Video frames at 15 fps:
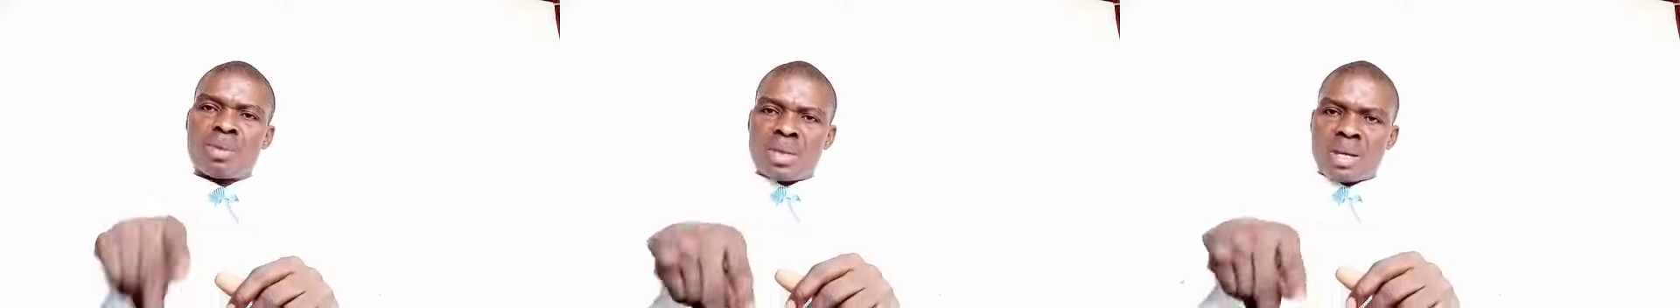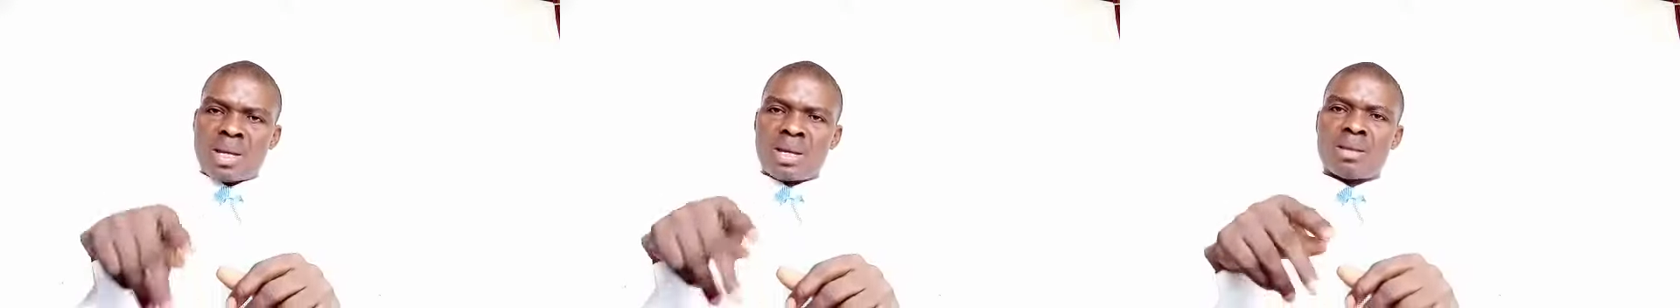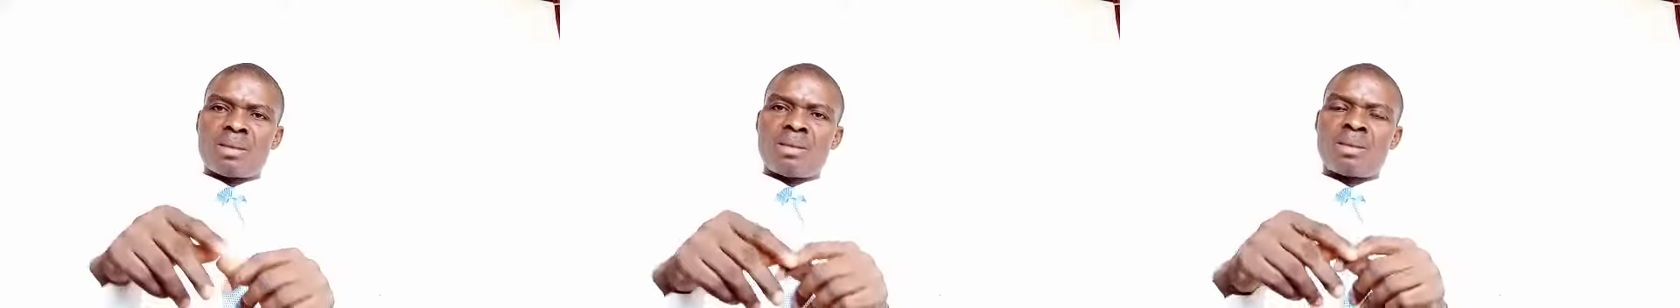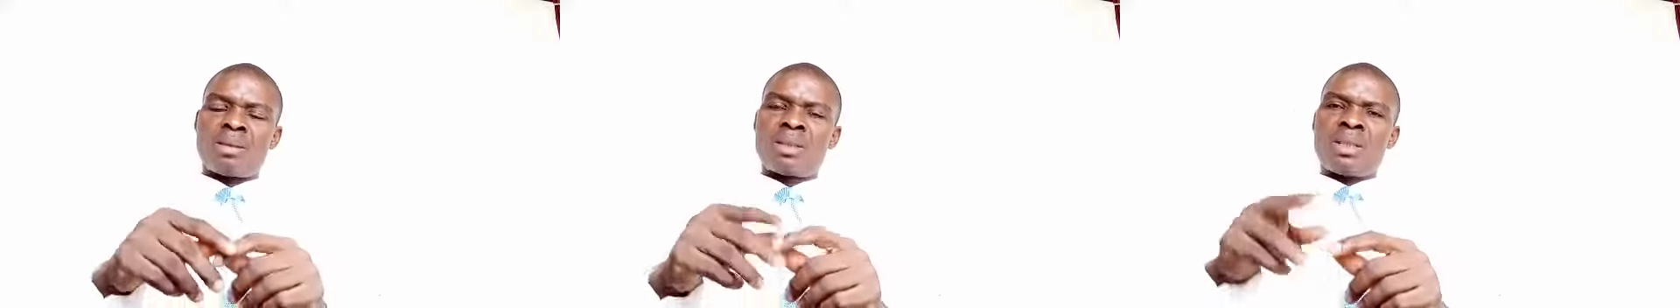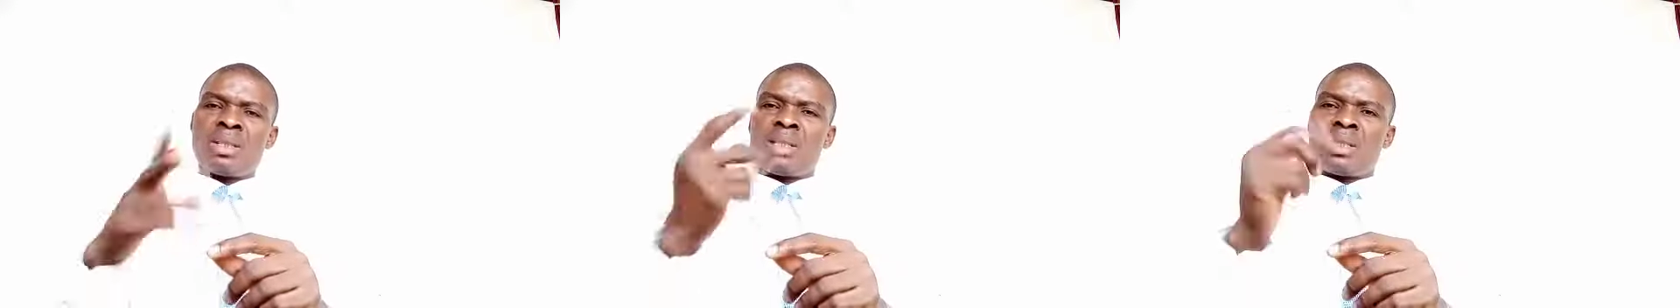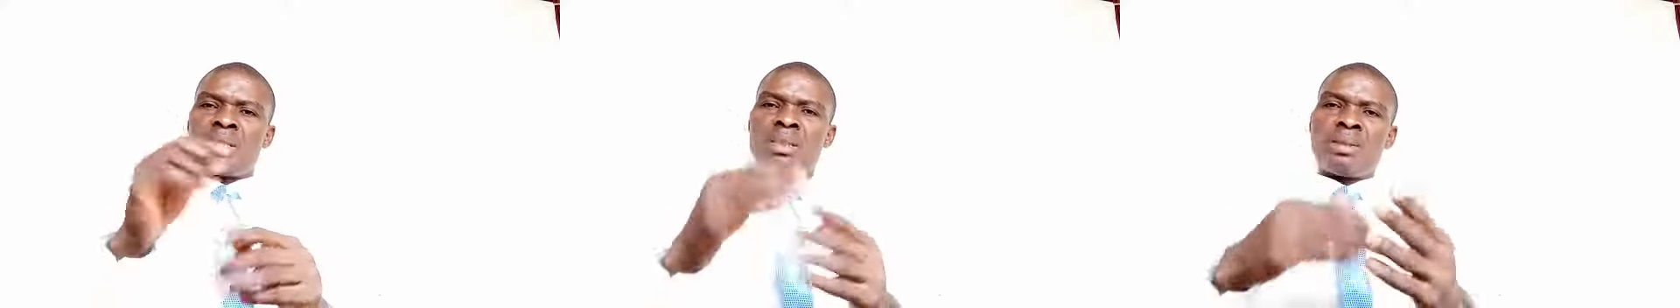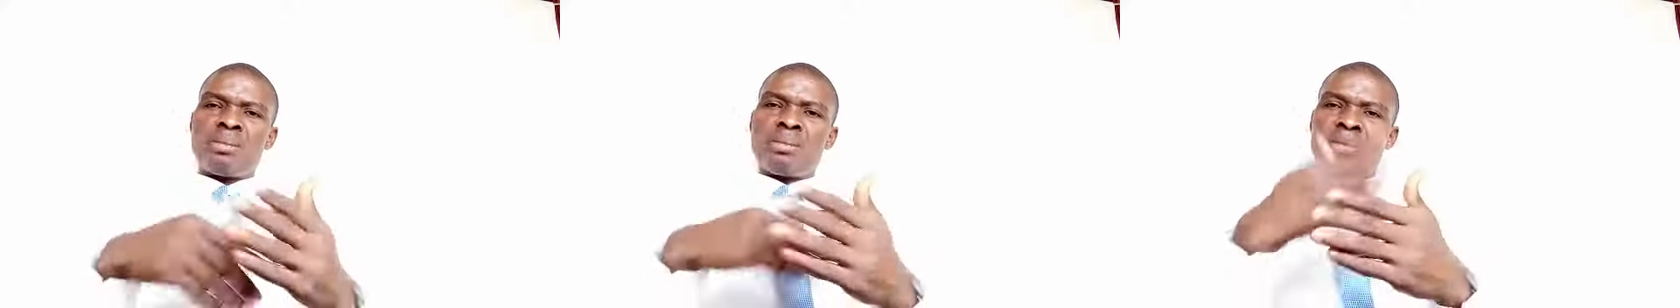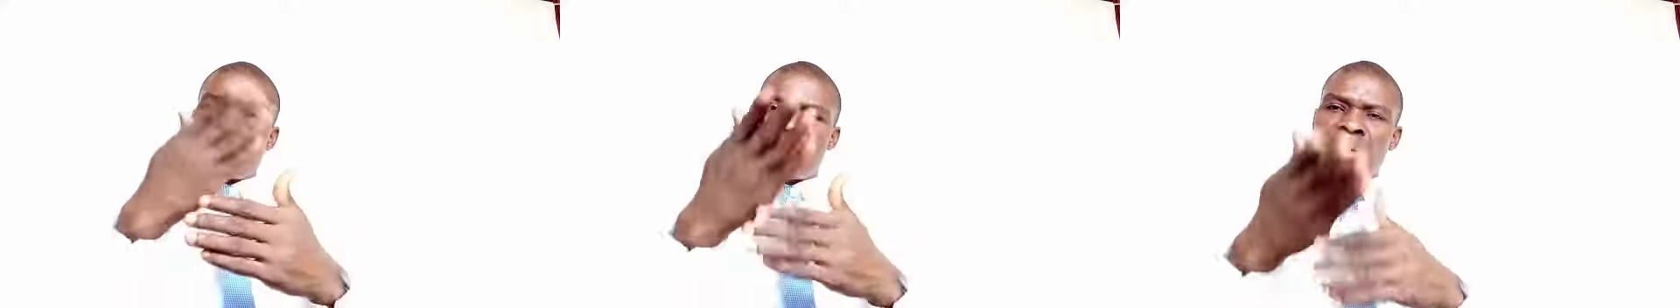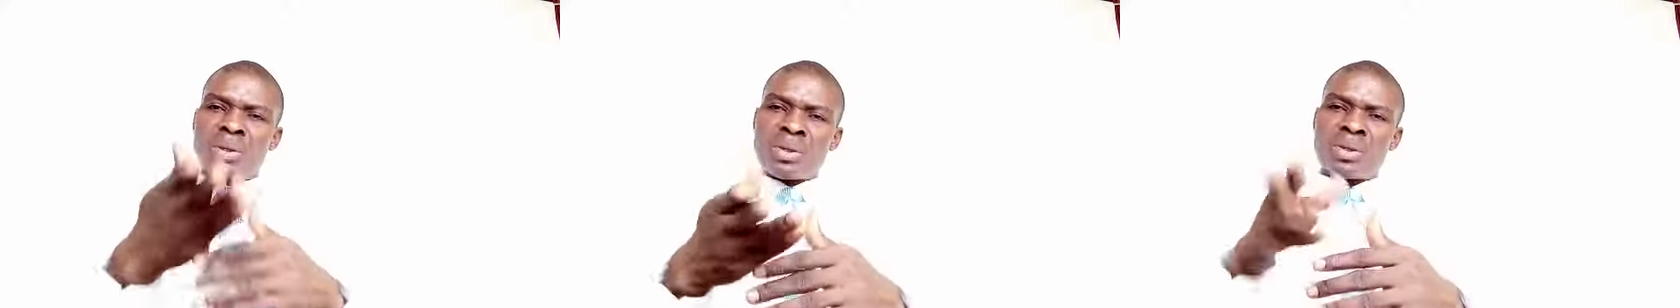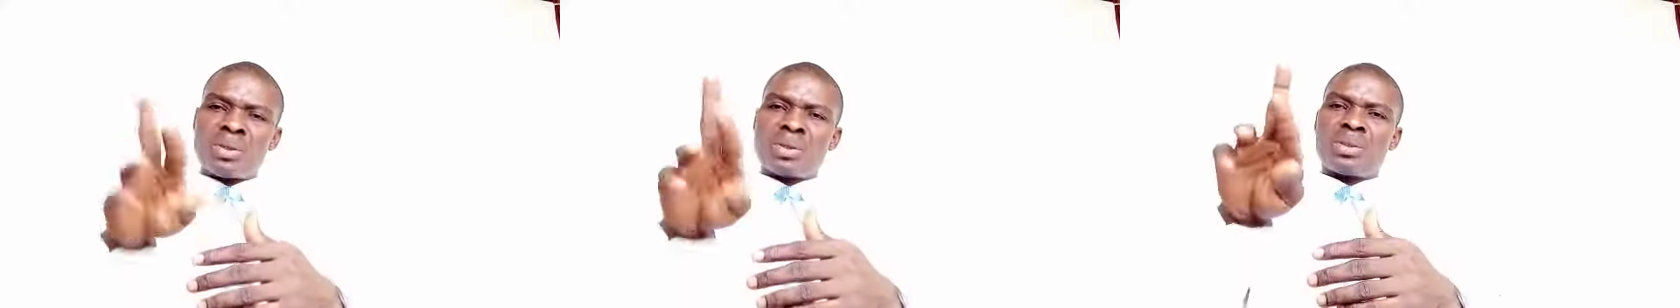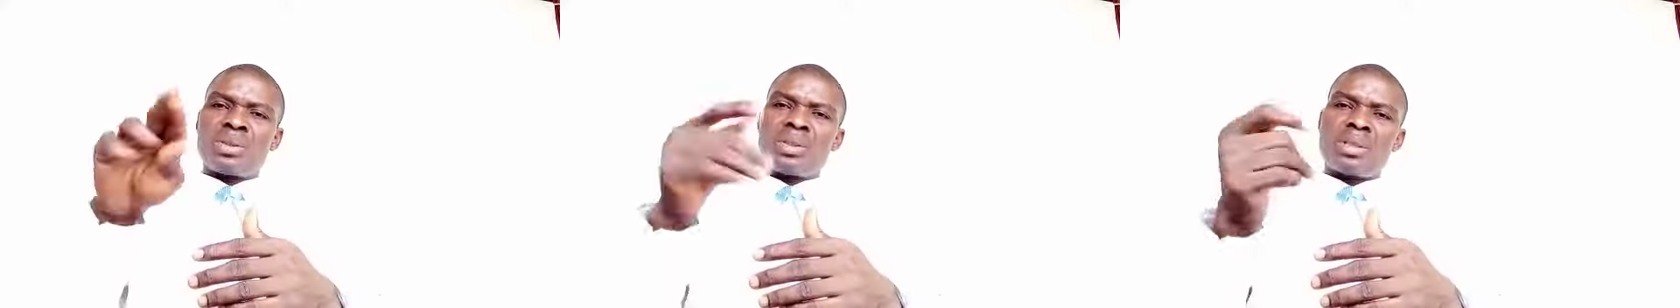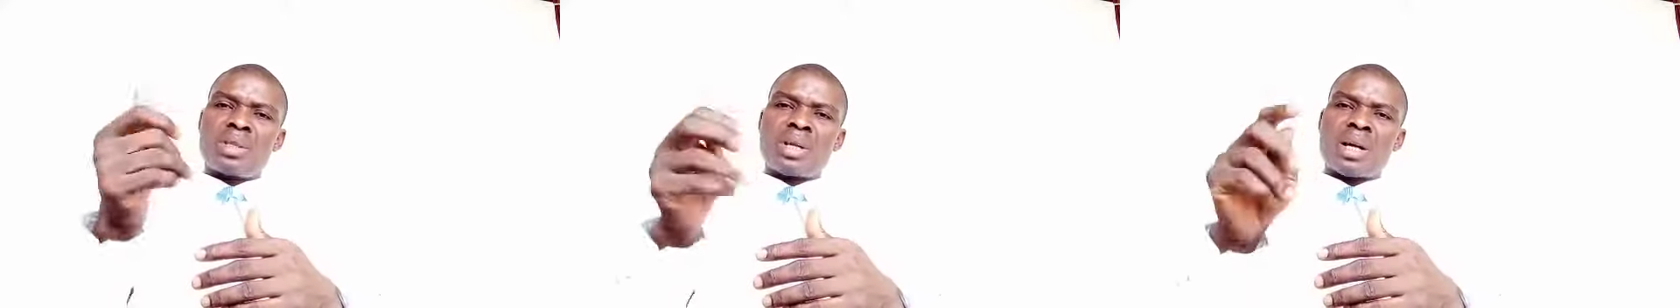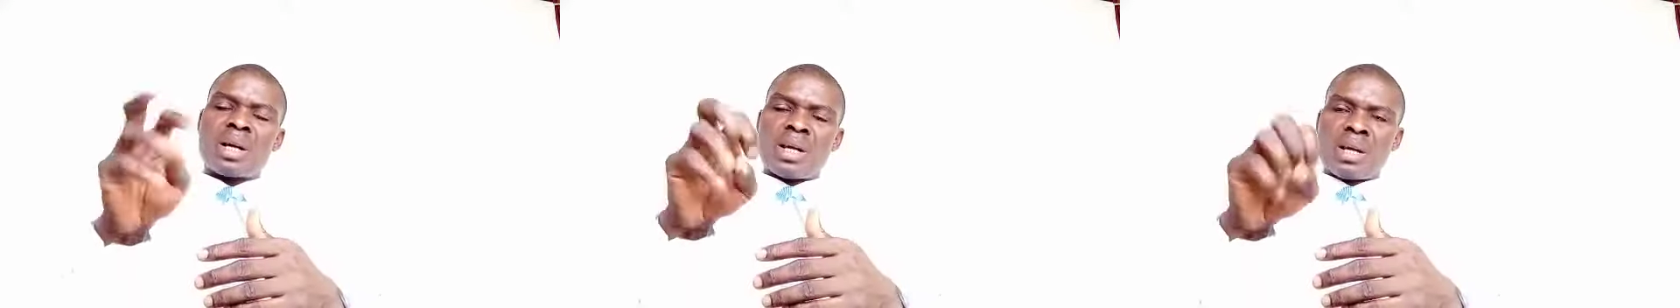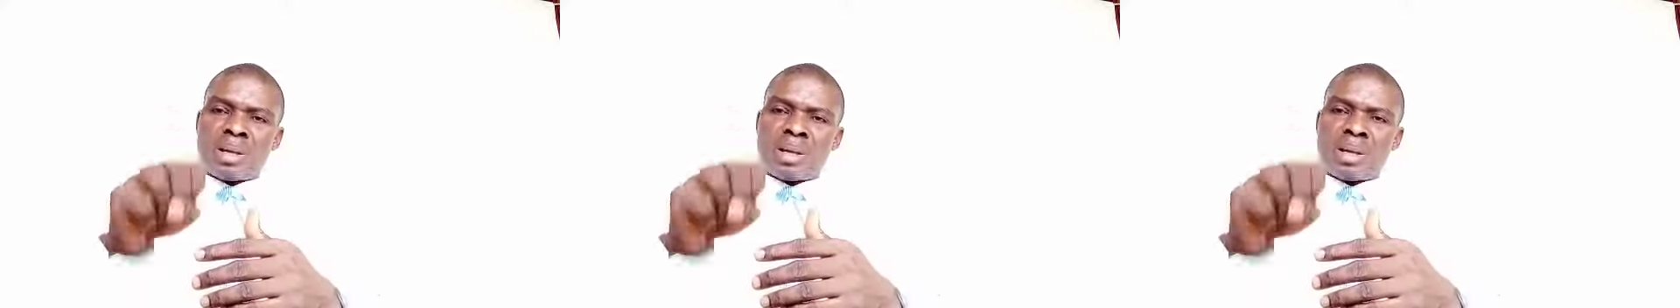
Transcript: Beyond rhyme and rhythm, the